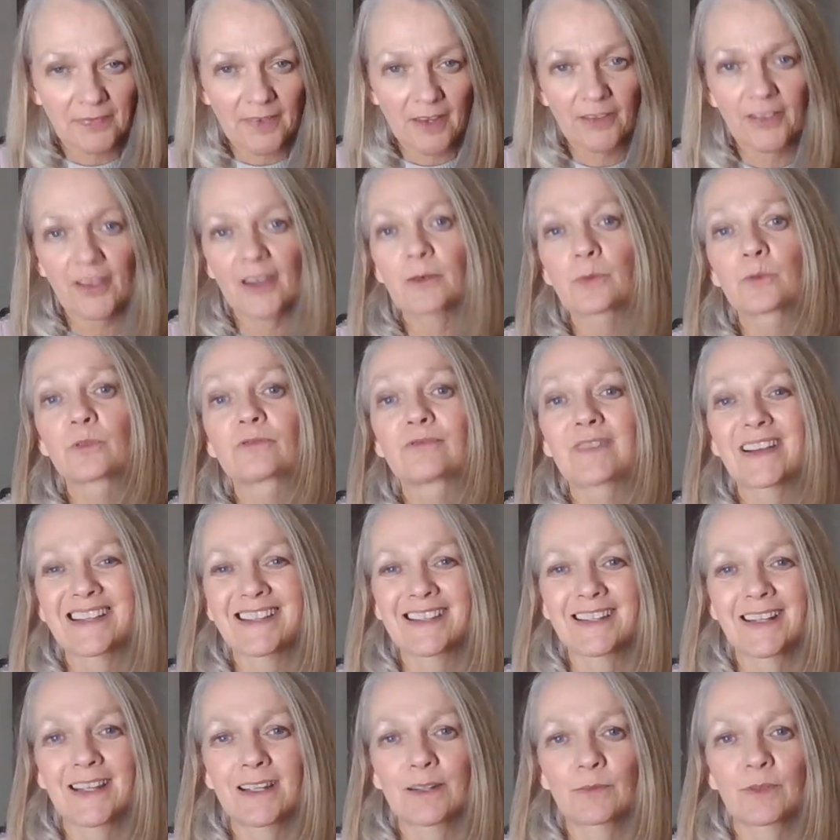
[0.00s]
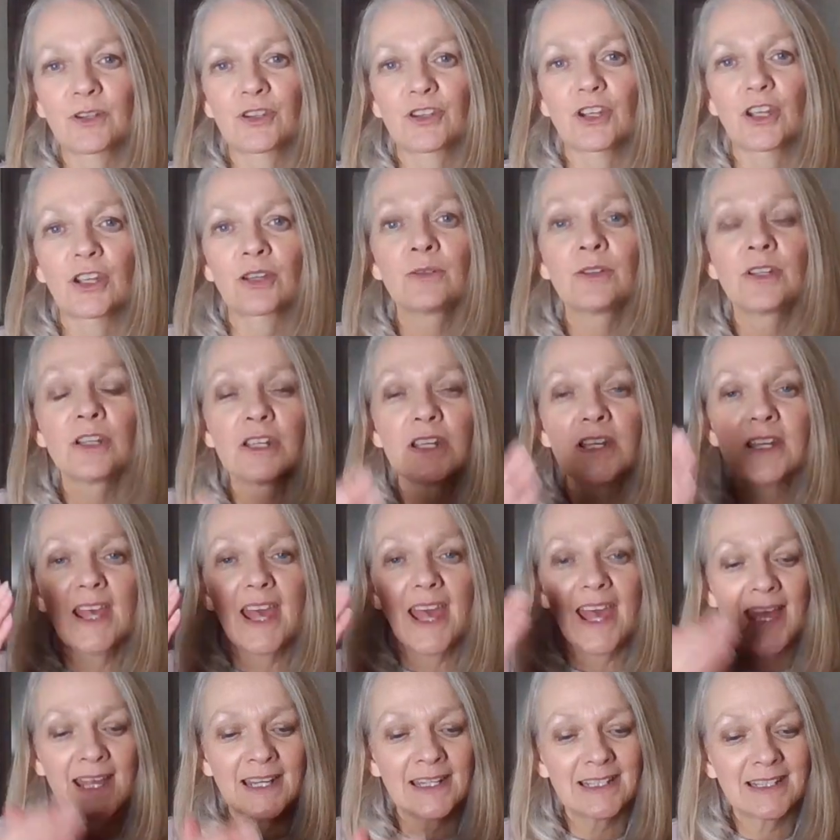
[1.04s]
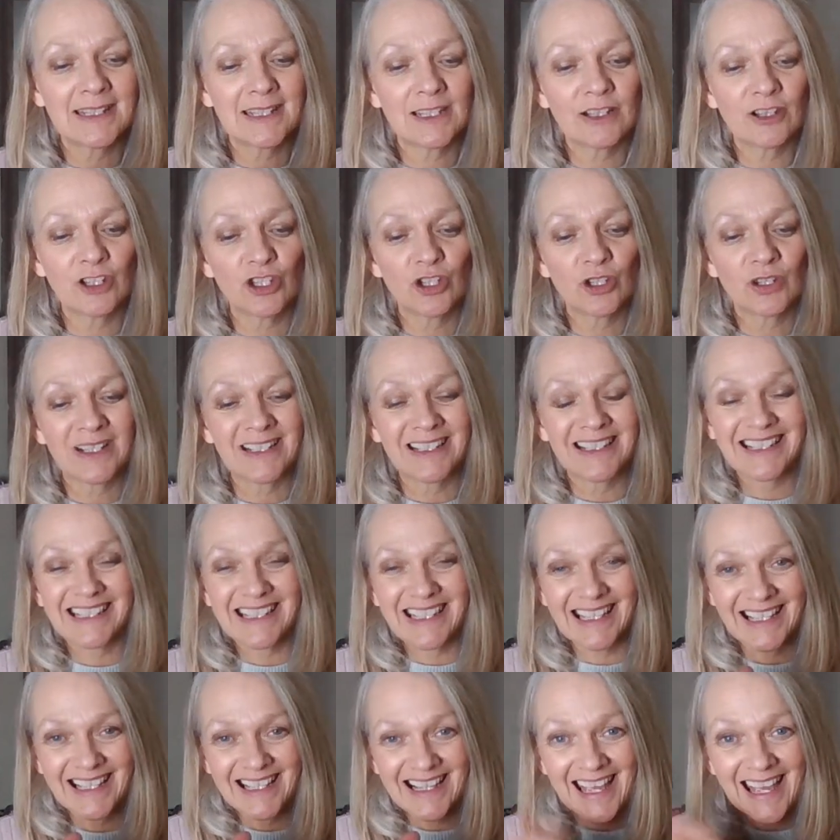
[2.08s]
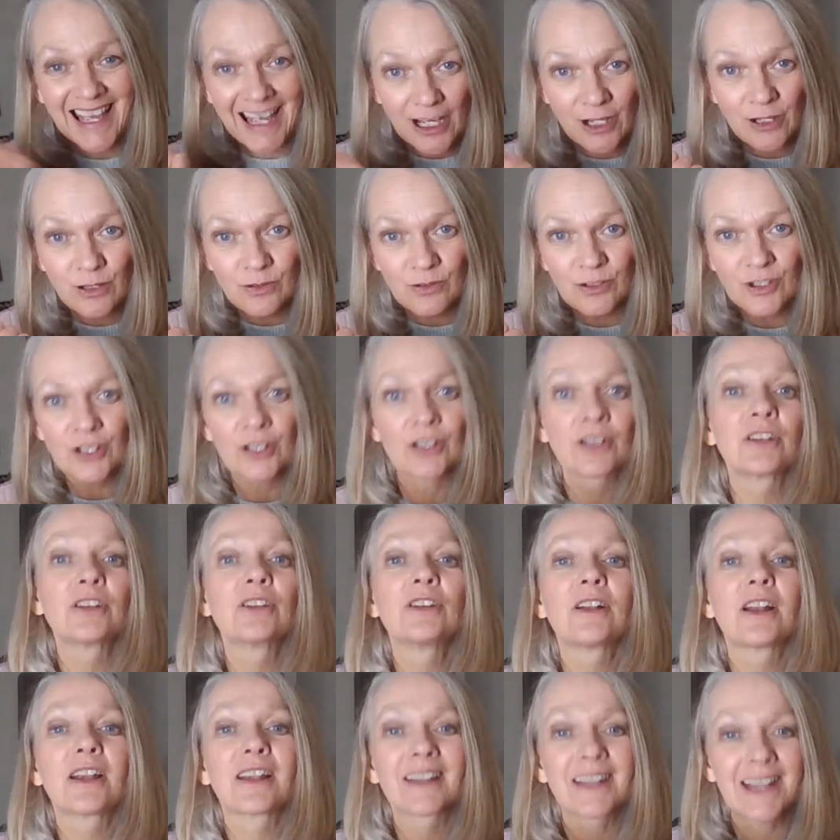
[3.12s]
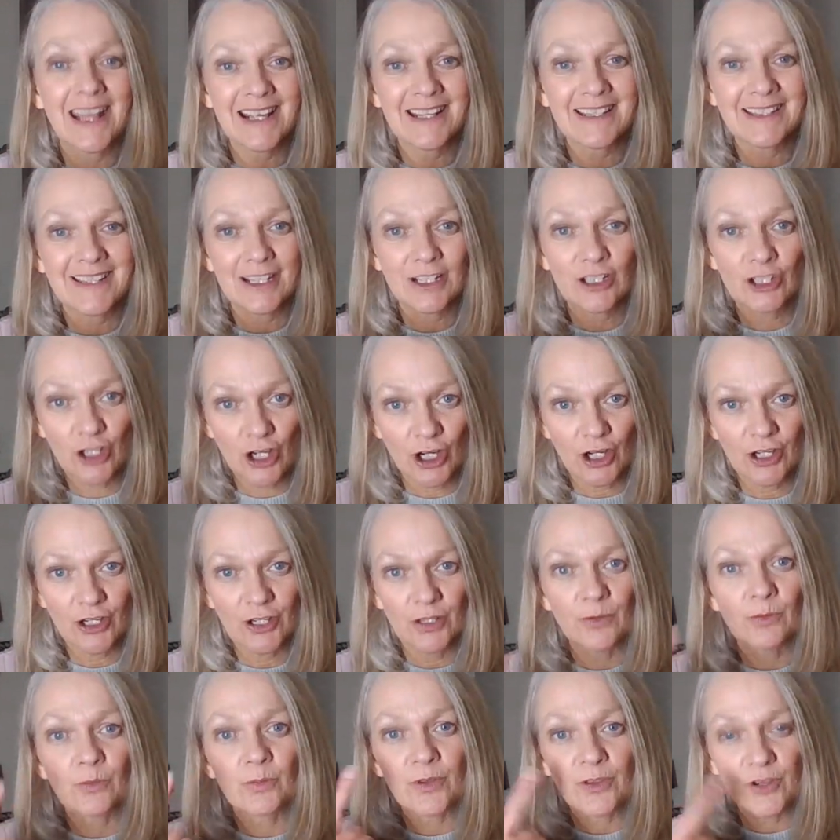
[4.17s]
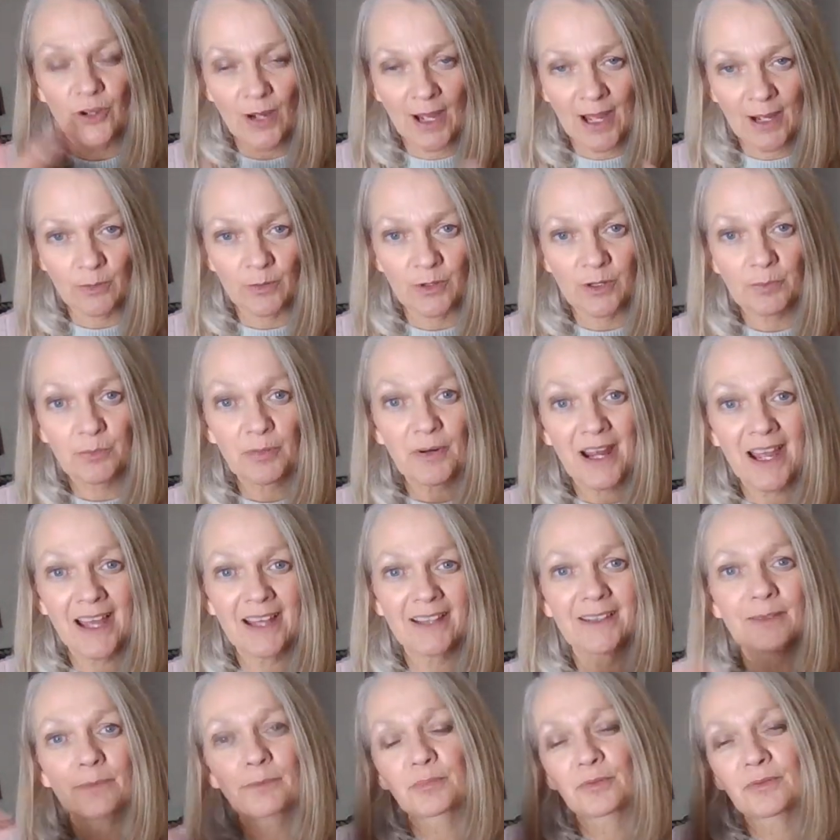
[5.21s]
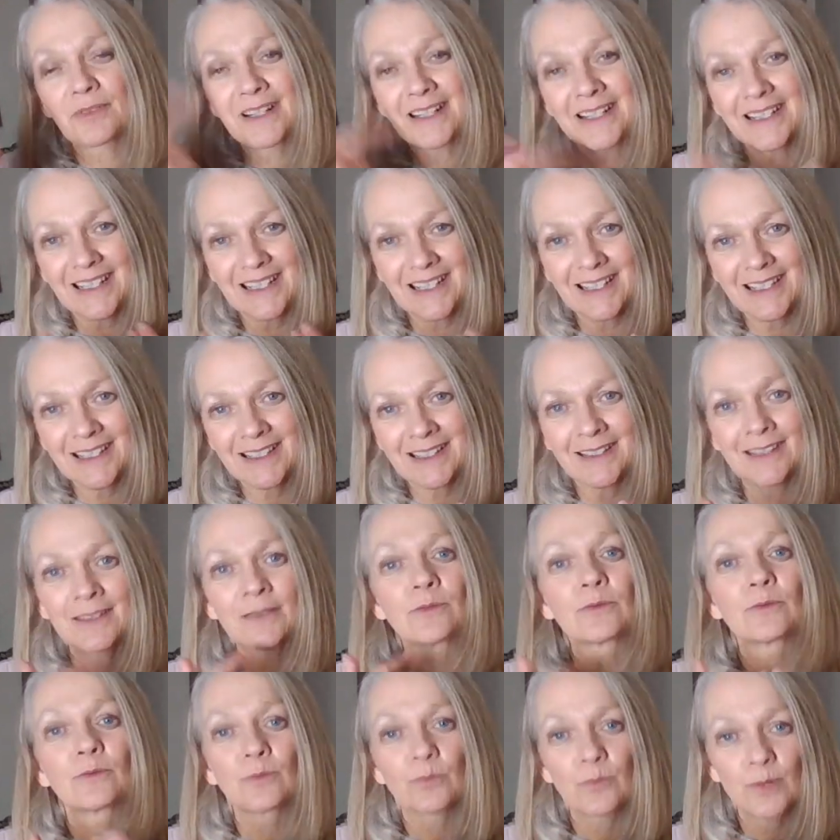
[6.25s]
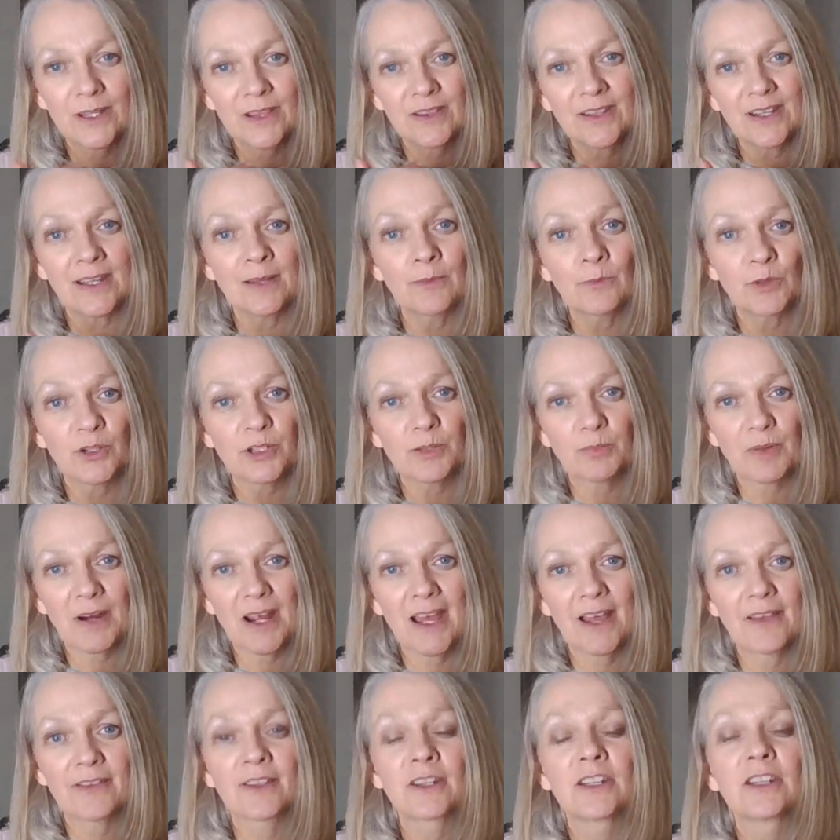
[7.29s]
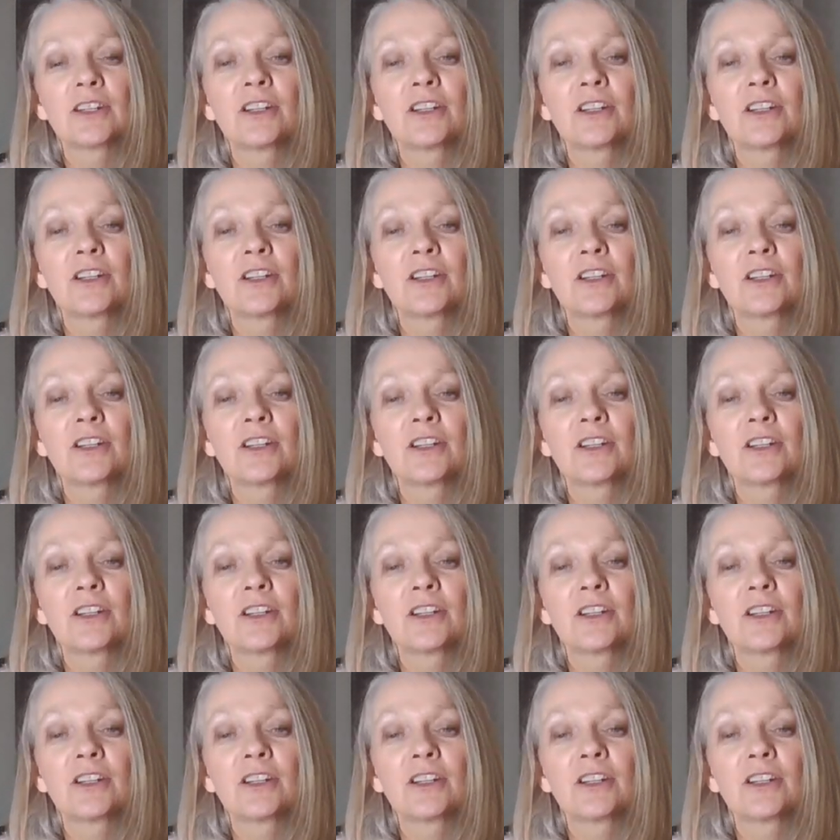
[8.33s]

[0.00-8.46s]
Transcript: they will resonate with you. Anything that you're going to kick out, let it go with your outward breath, bring it in with the inward breath.